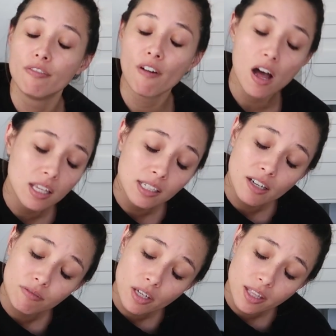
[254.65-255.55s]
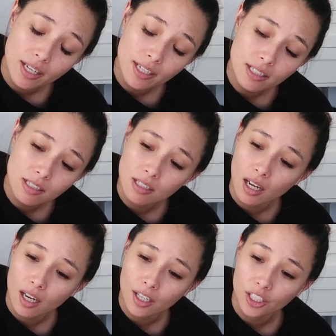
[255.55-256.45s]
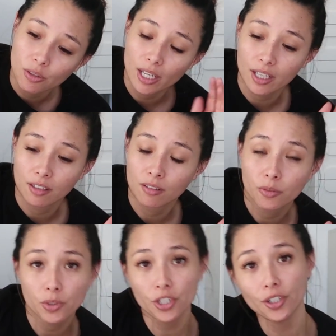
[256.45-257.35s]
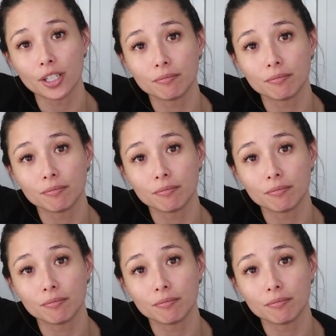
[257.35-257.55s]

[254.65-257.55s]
fall in love with it, you can return